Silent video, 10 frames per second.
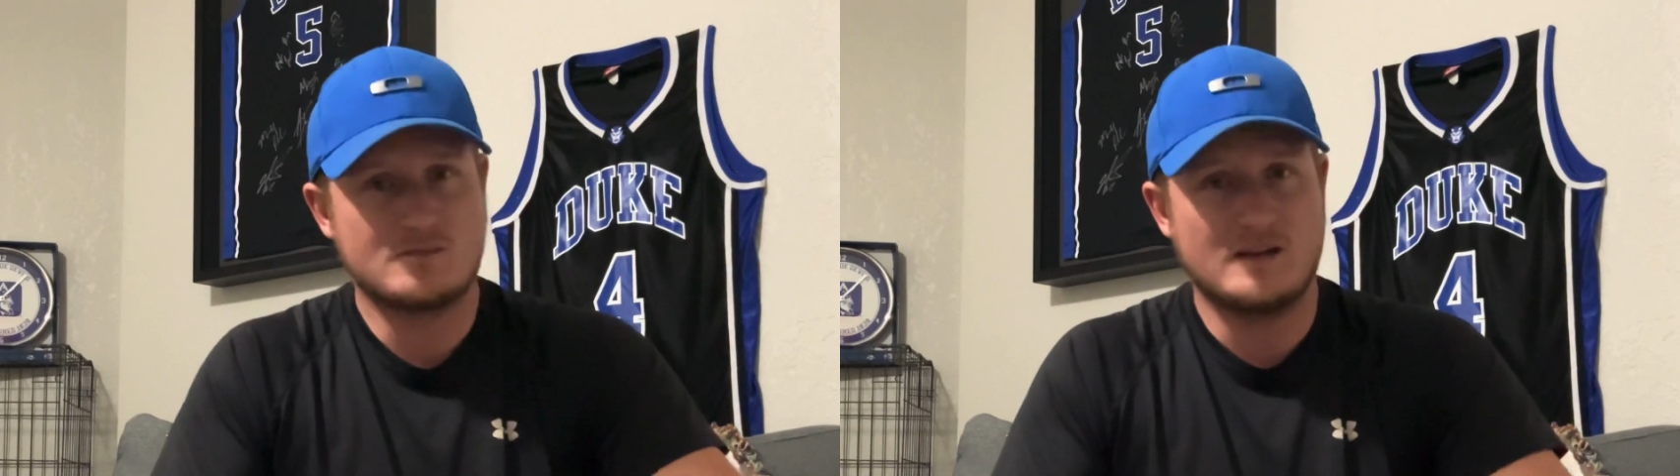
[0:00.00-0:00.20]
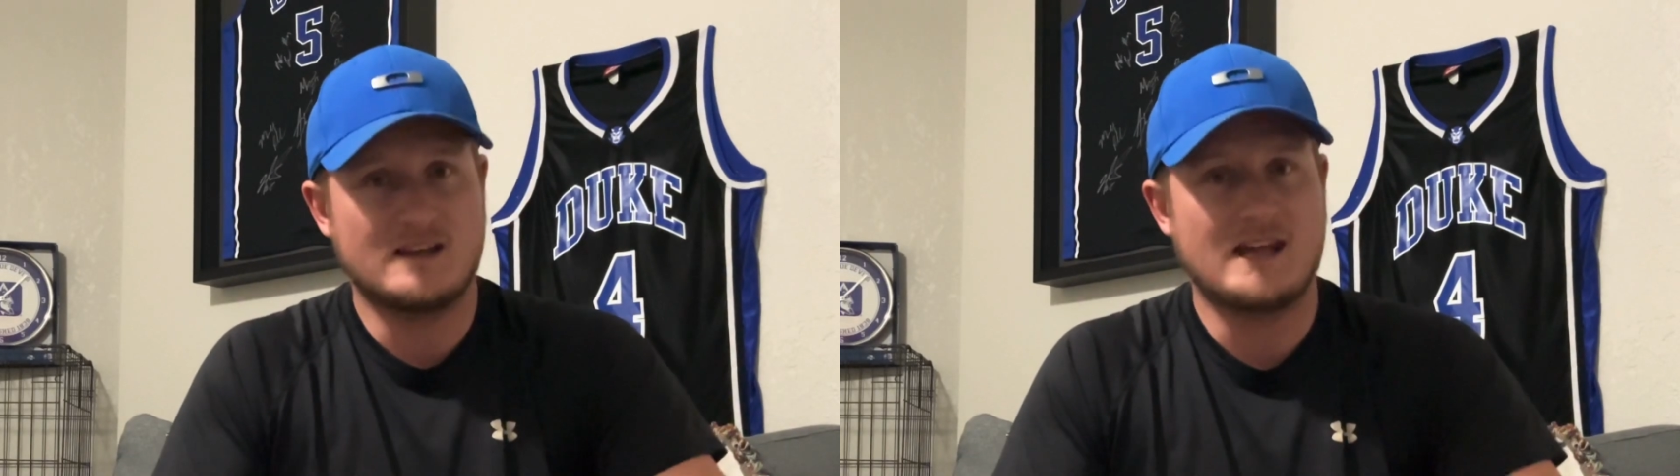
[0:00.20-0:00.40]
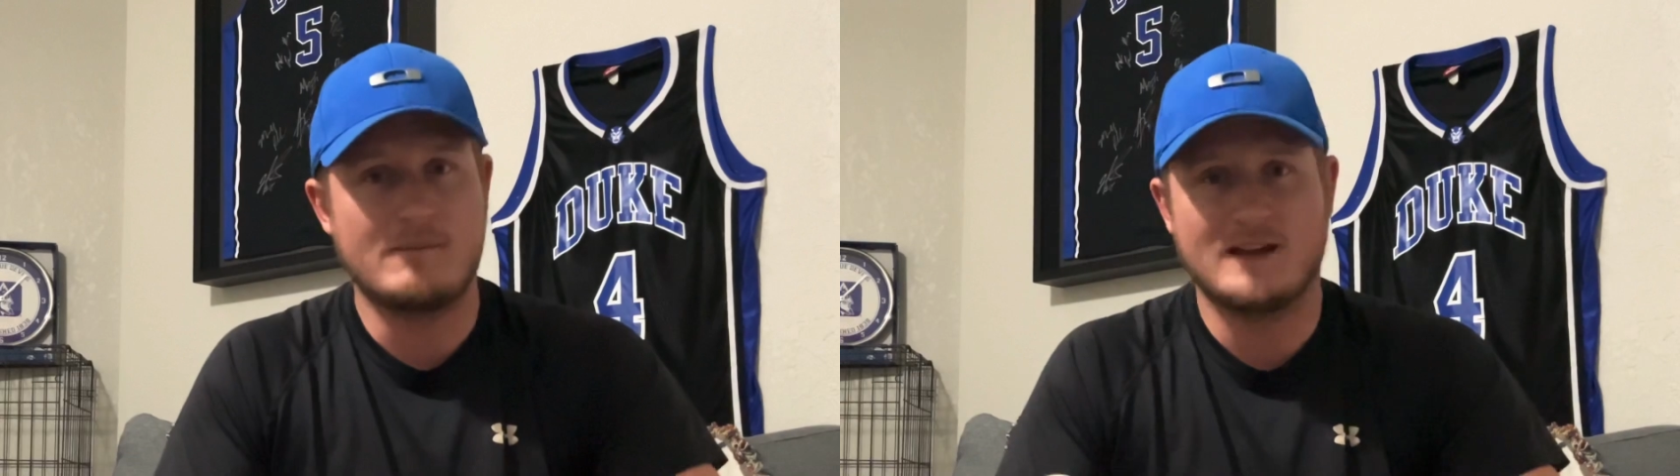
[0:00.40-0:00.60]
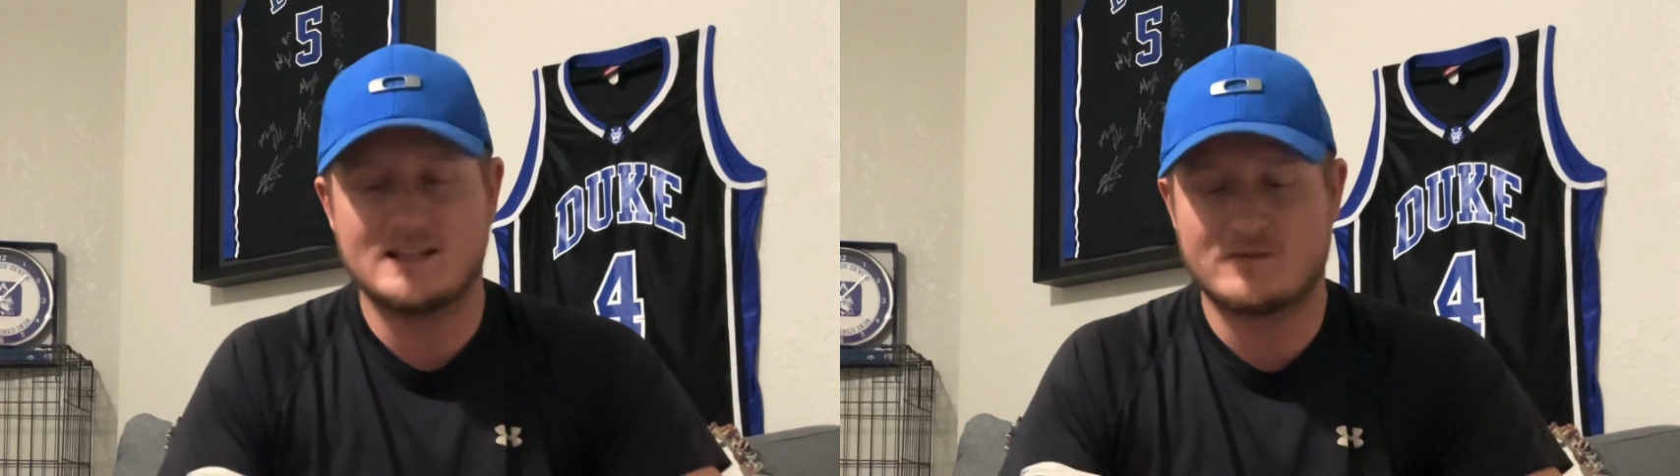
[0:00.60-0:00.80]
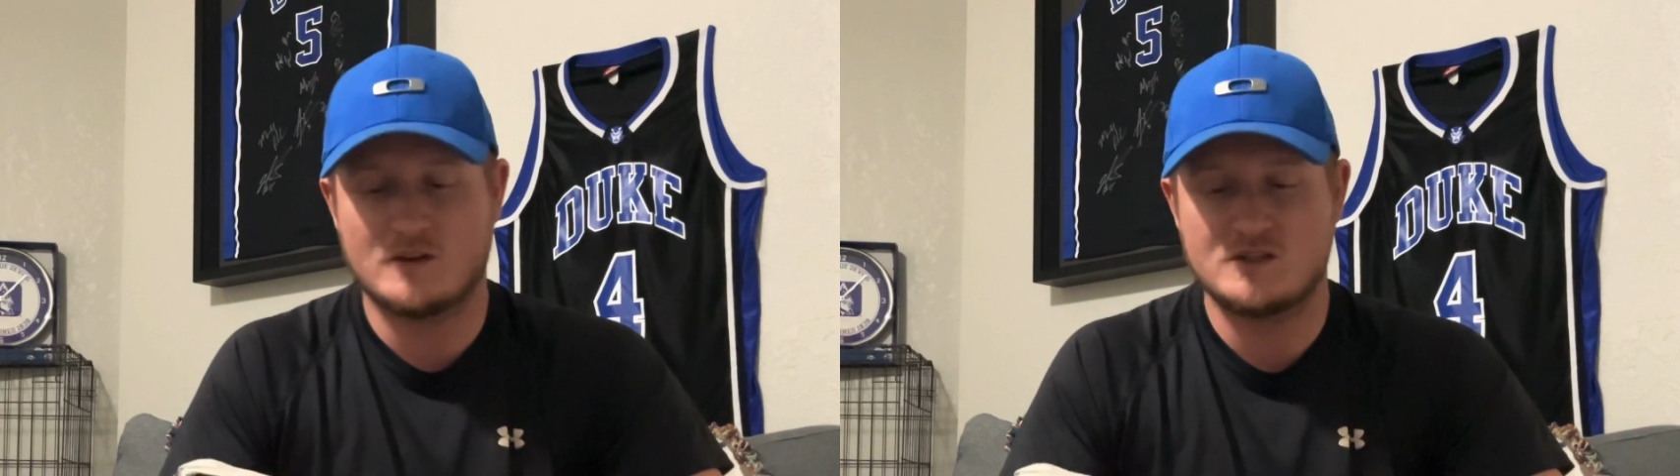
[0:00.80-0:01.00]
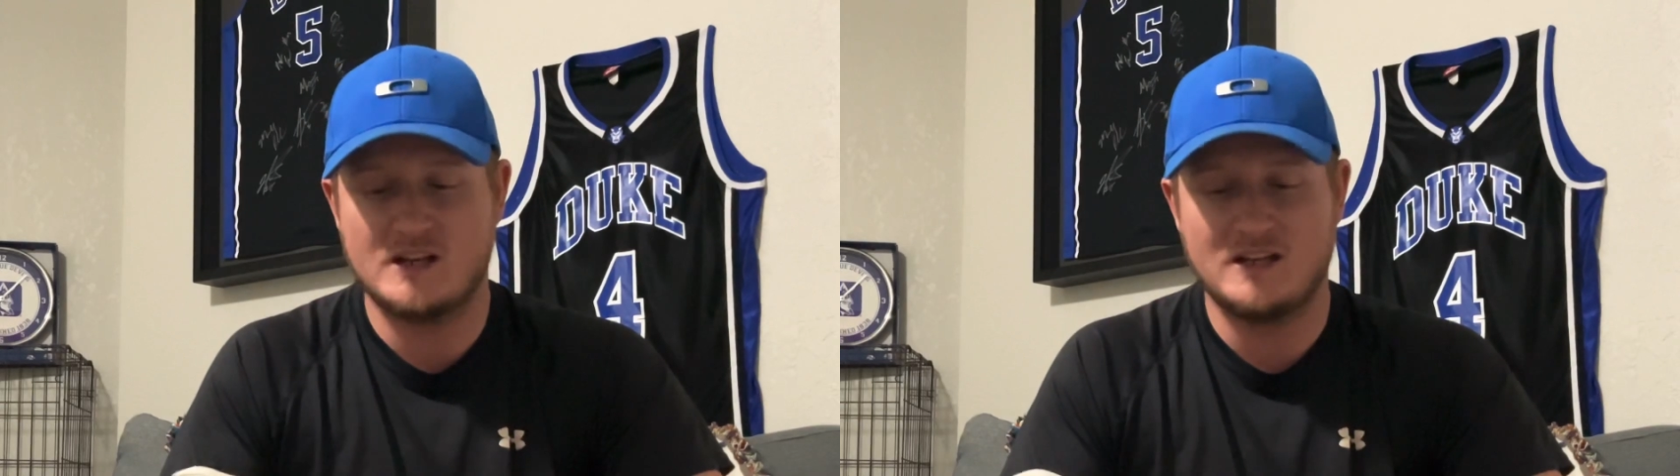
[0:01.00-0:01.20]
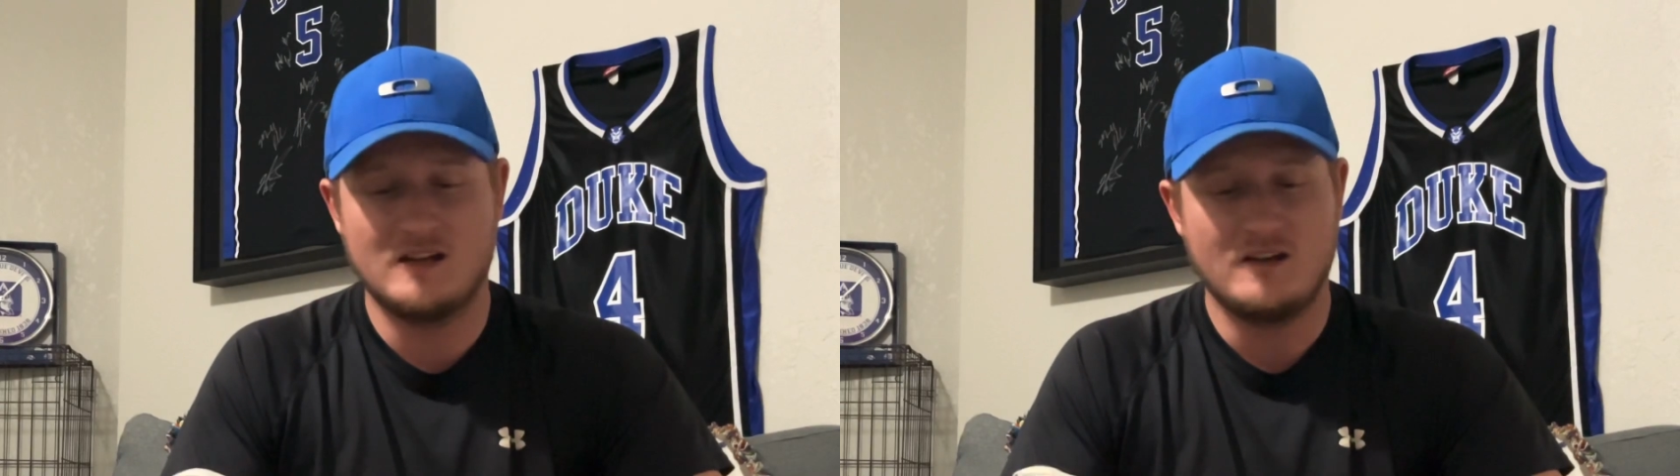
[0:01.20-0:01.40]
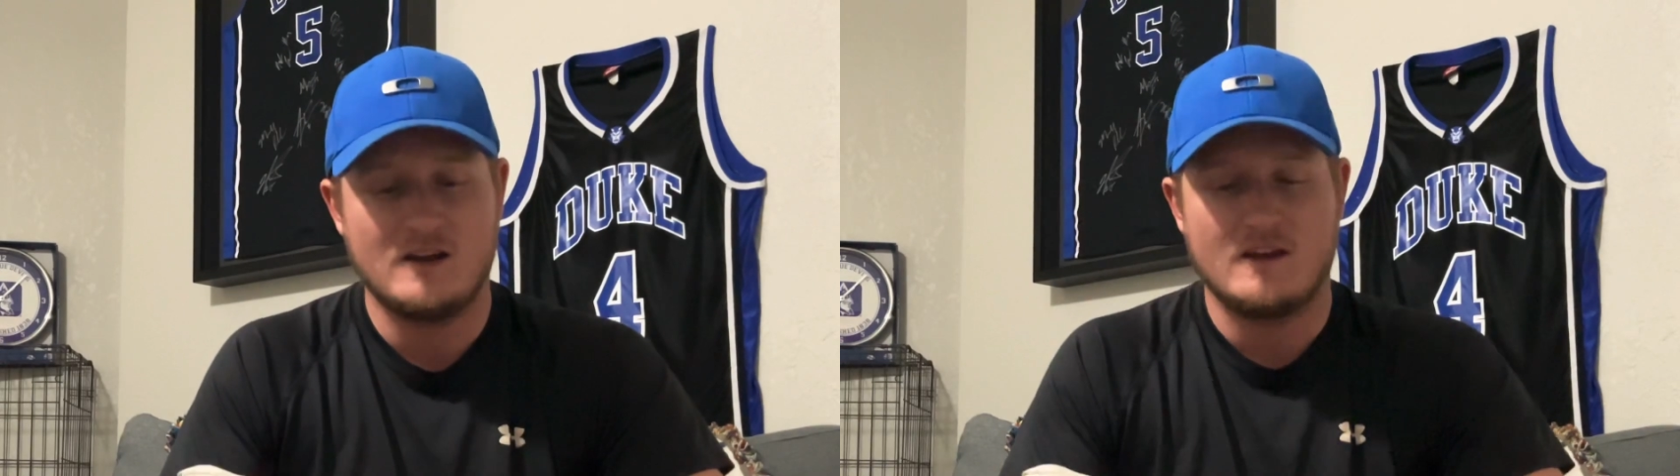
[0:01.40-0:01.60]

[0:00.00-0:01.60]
week, game against Virginia.